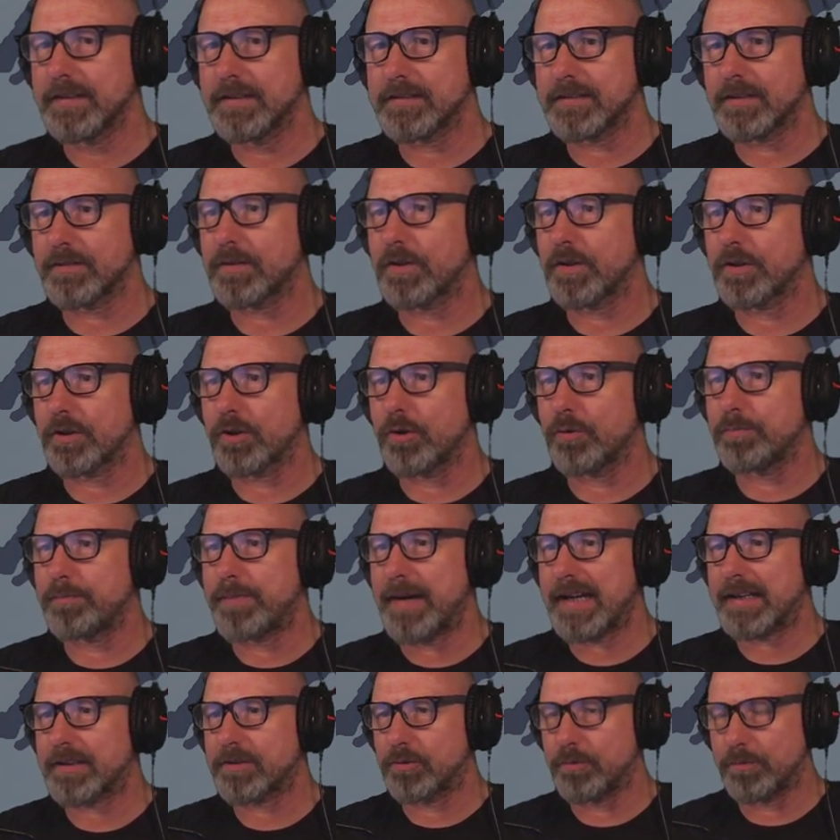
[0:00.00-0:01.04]
So I'm going to go
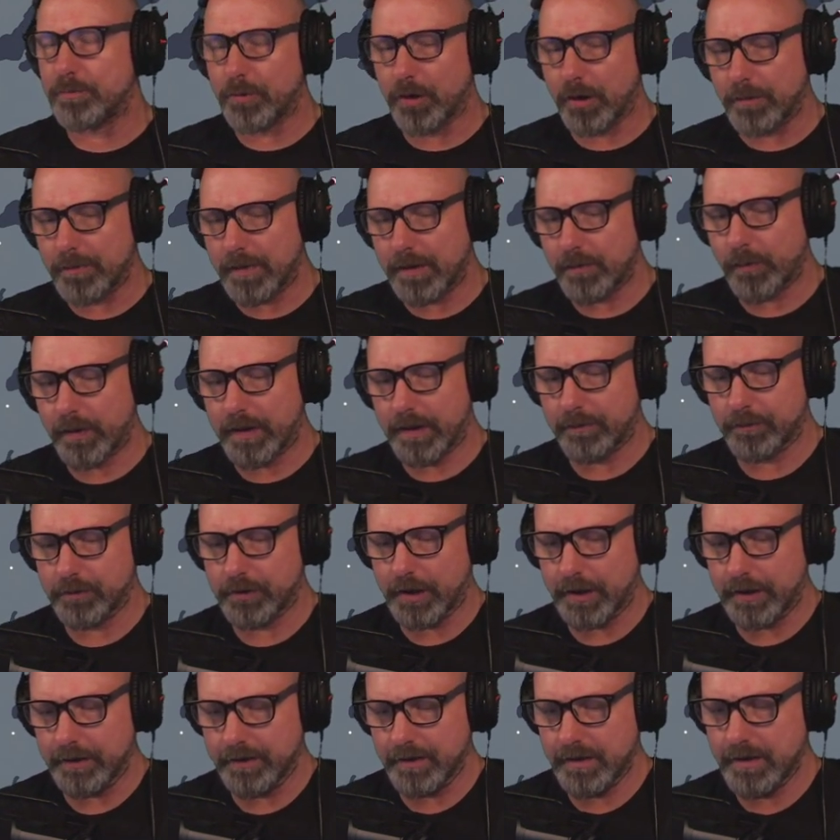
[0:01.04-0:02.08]
back to Bromma when I'm
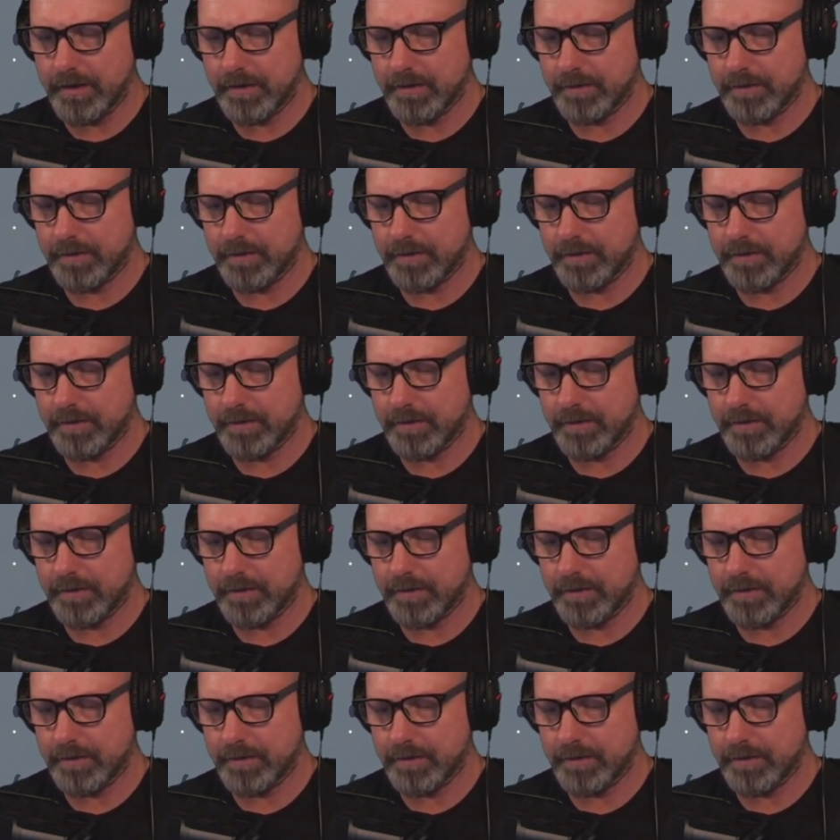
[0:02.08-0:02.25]
done.